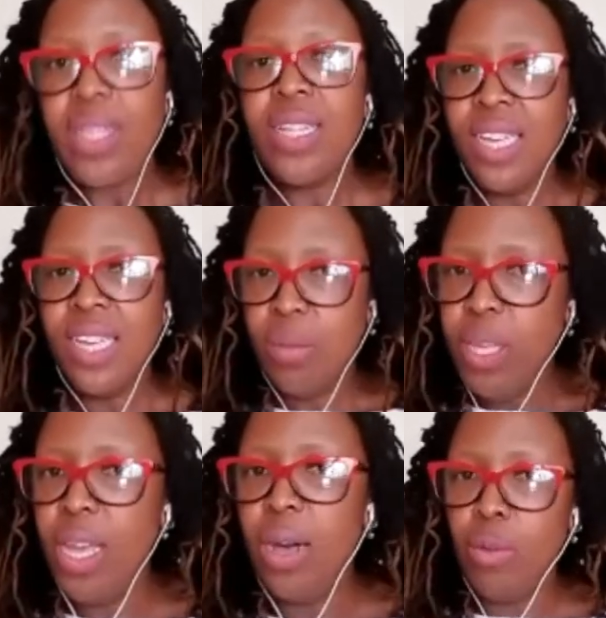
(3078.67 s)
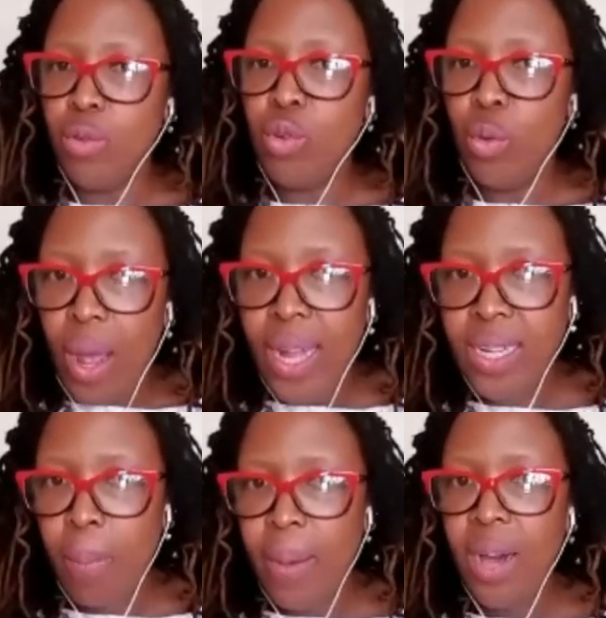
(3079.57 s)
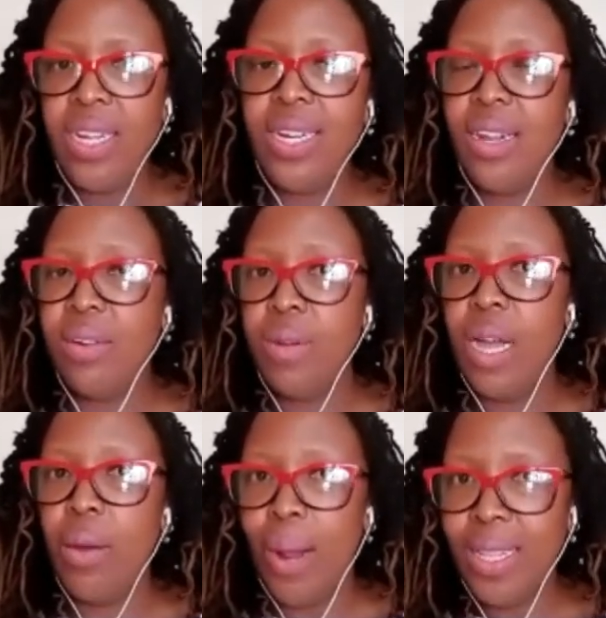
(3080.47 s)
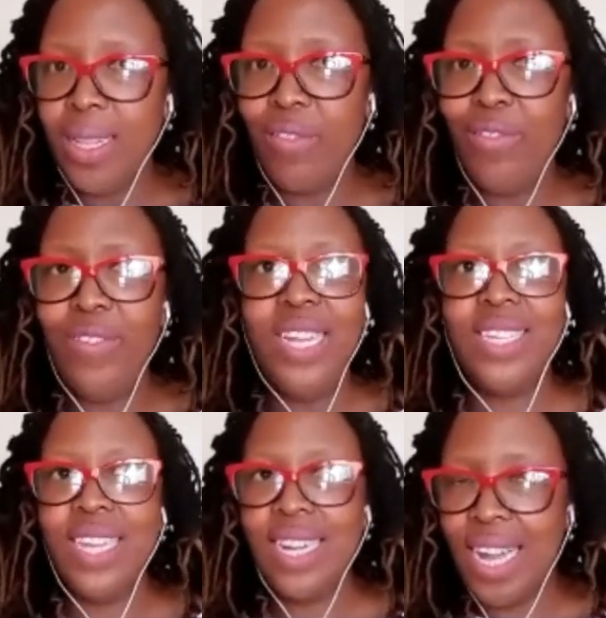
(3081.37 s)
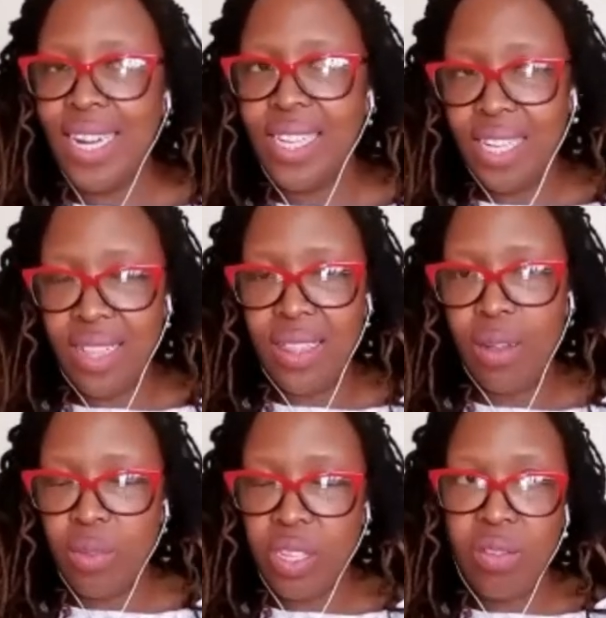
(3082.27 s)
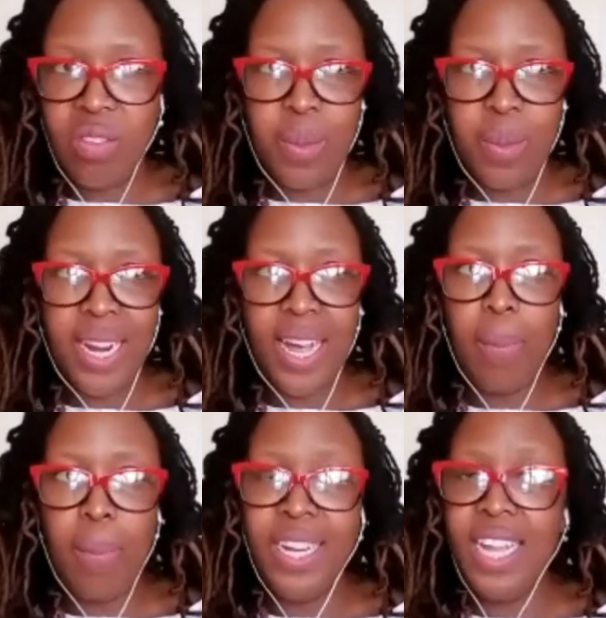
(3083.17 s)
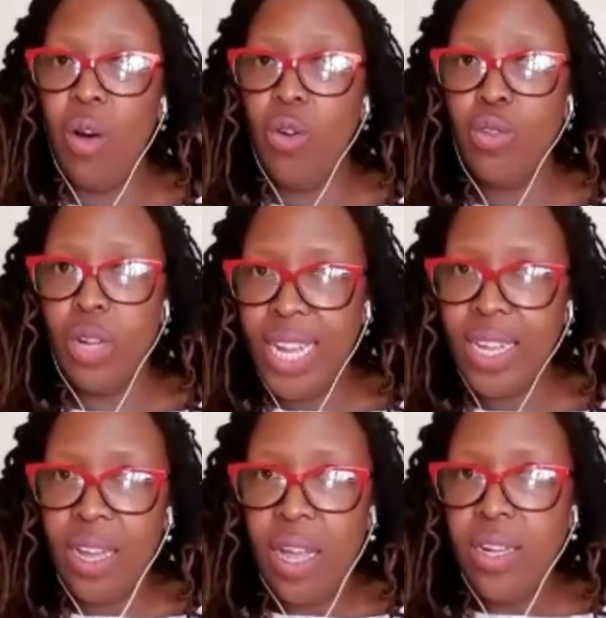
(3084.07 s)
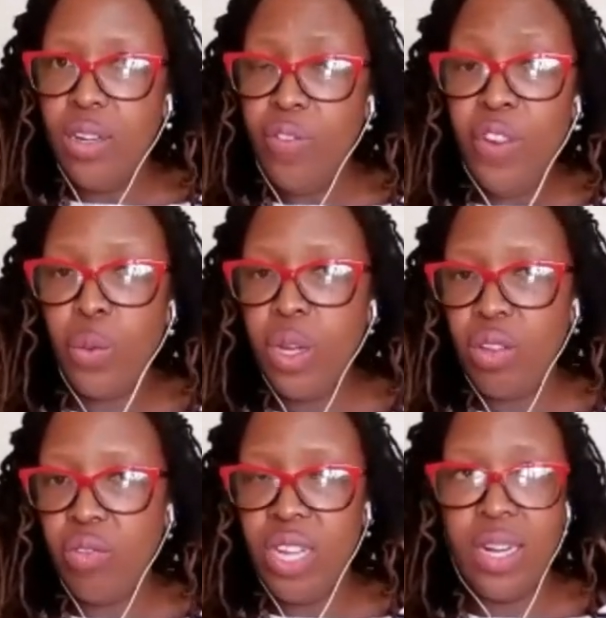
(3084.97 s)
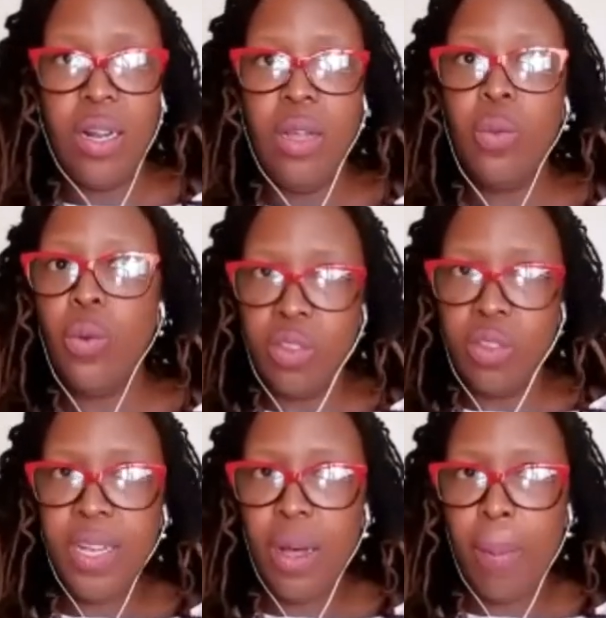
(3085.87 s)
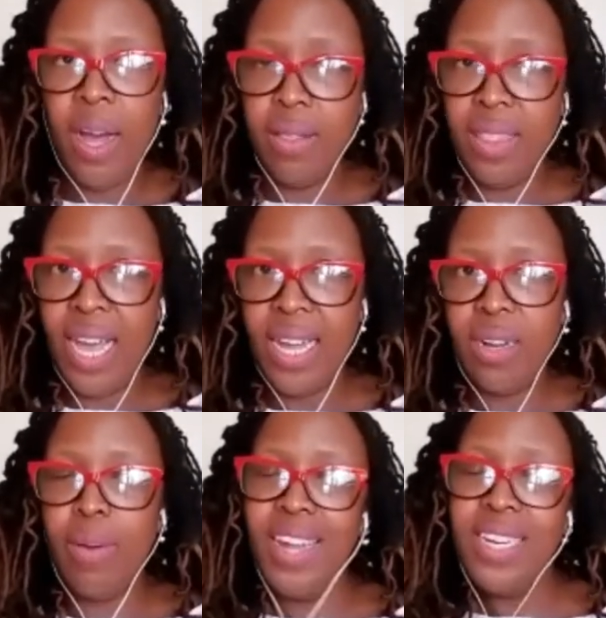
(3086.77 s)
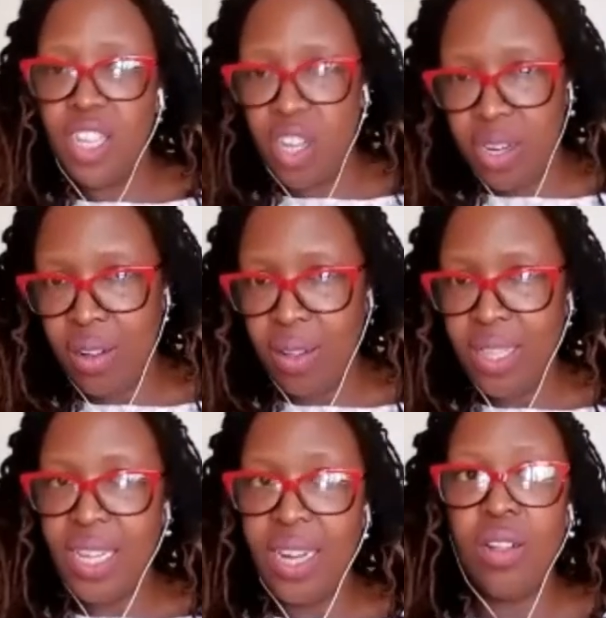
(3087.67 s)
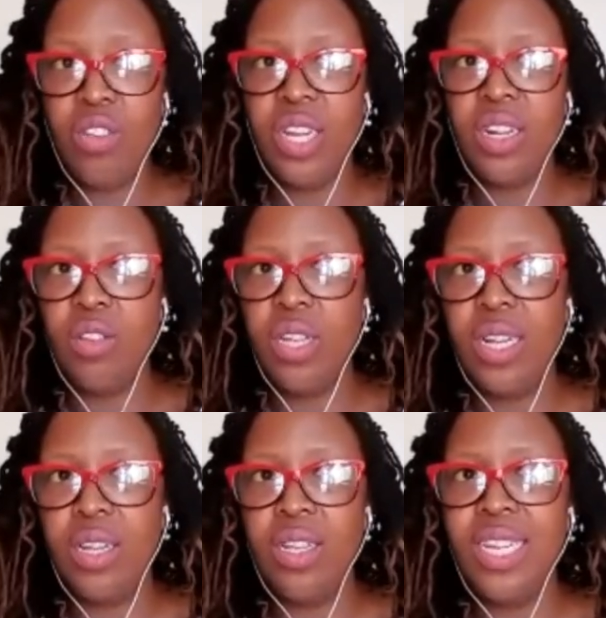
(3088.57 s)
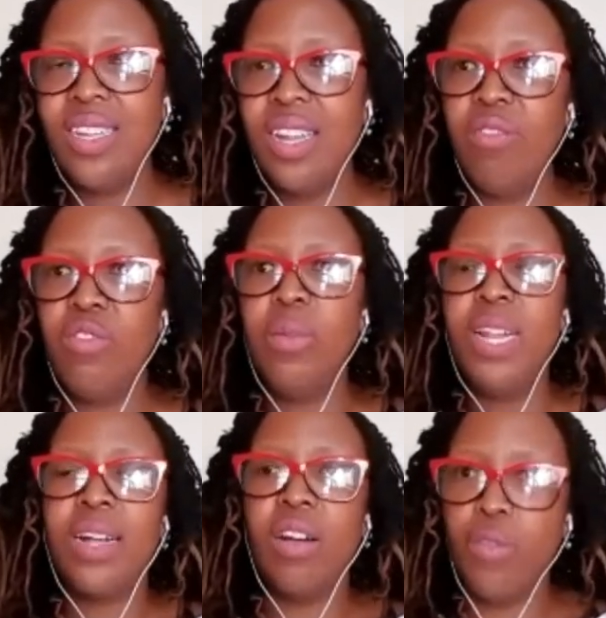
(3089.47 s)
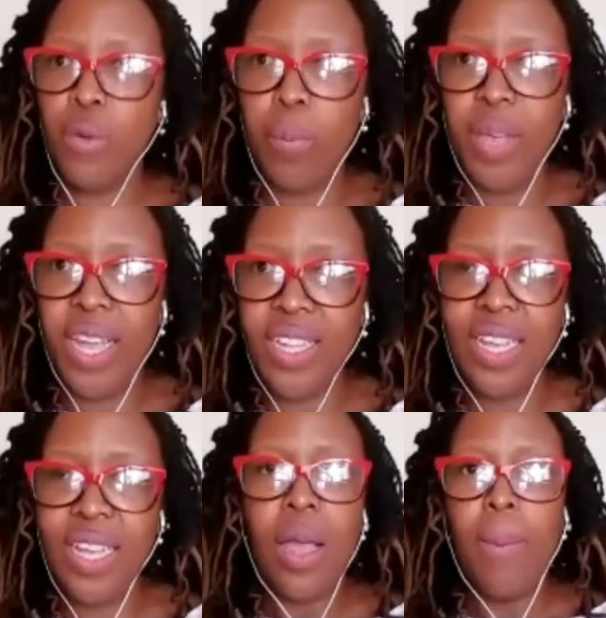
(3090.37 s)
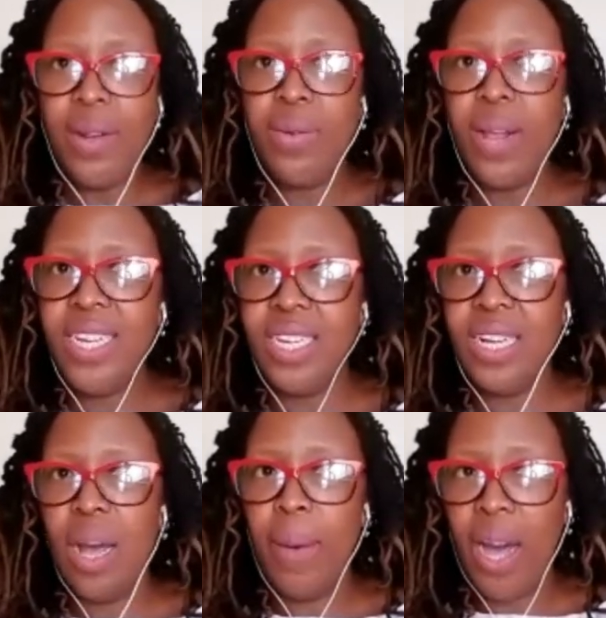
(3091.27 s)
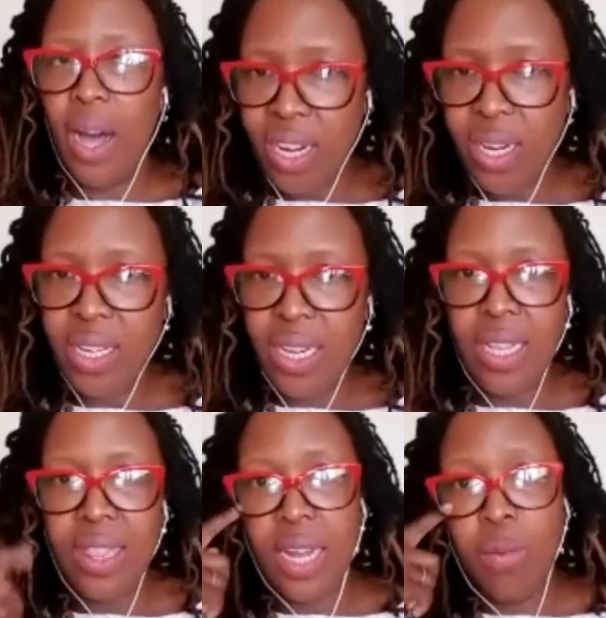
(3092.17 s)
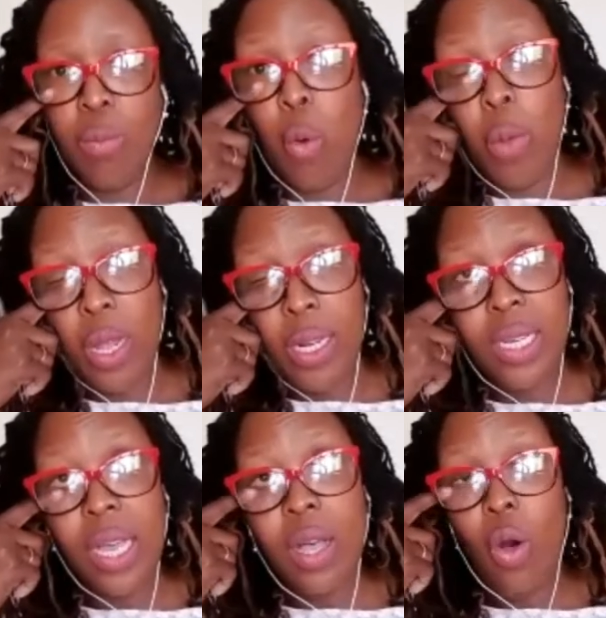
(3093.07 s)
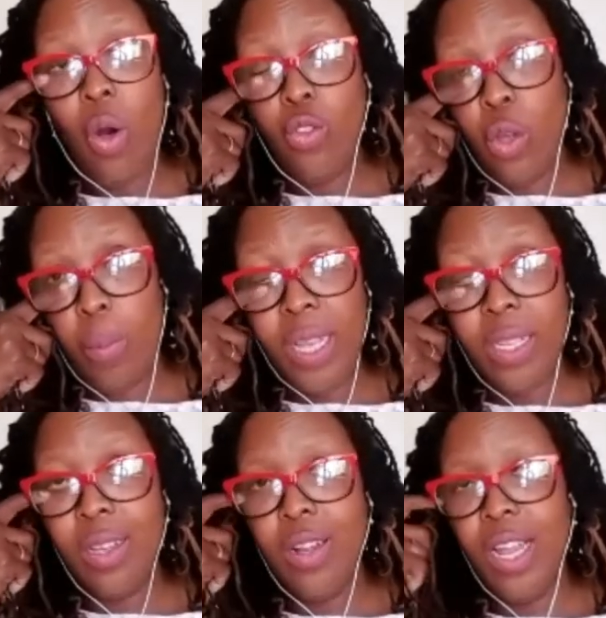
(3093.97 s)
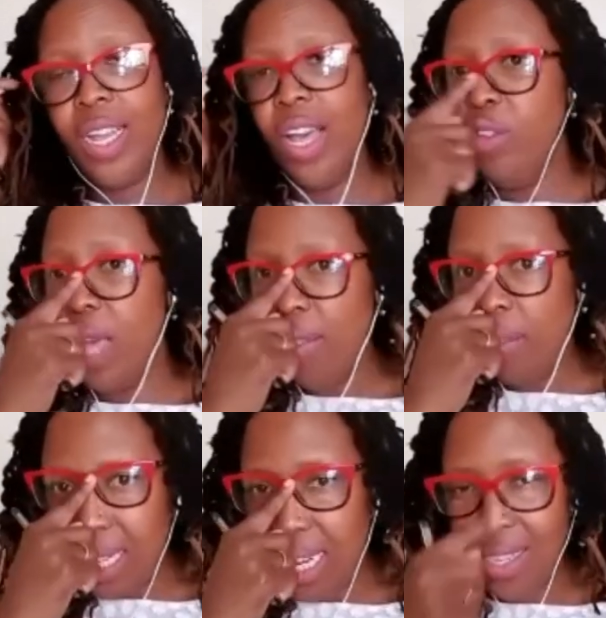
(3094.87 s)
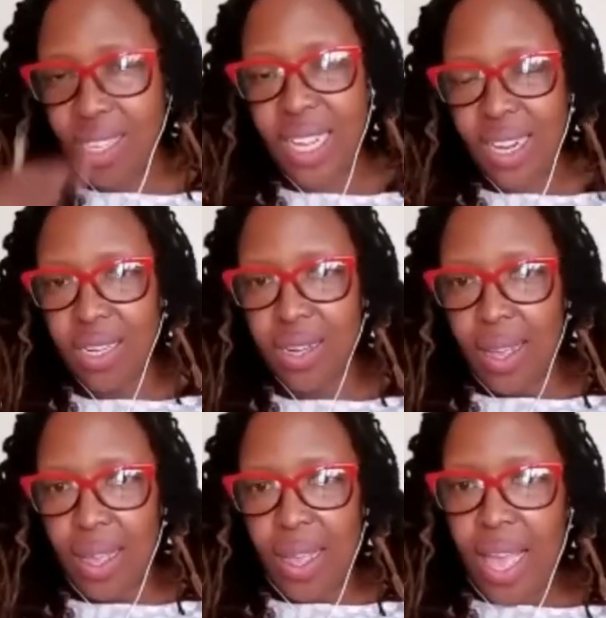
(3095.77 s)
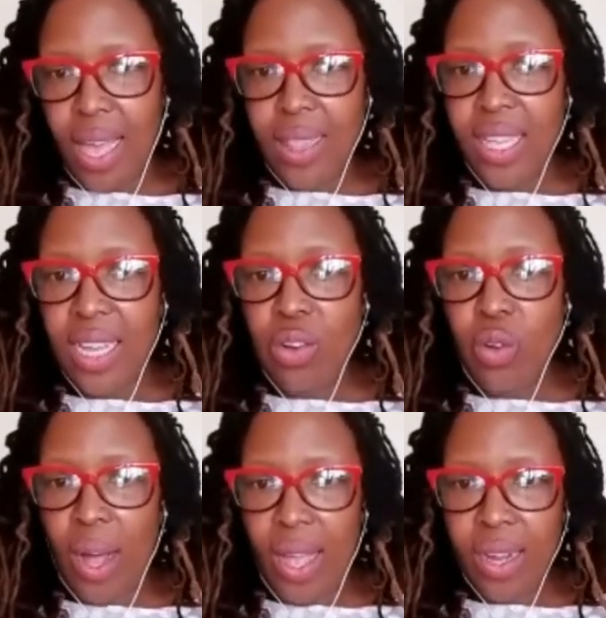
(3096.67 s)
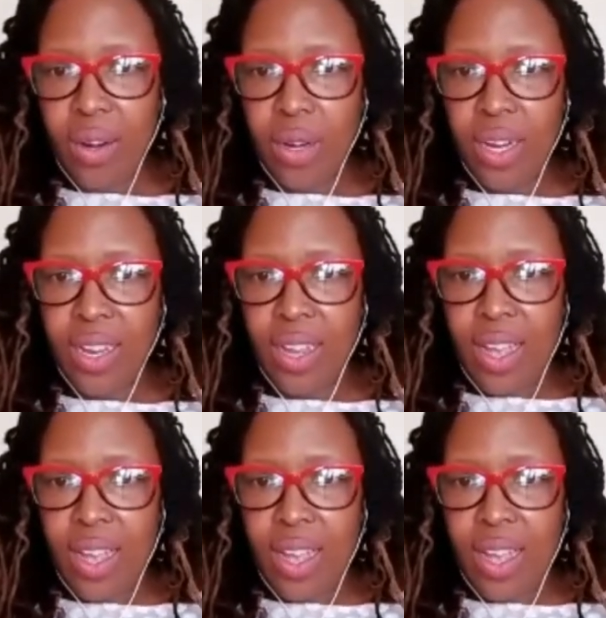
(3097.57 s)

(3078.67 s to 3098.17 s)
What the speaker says: they can be able to write about it and write their feelings and understand themselves better. But there are also like different ways of journaling. We'll speak about that. But journal. It doesn't have to be like a full page, but writing about it in that moment also makes it like, have you ever texted and then you are angry?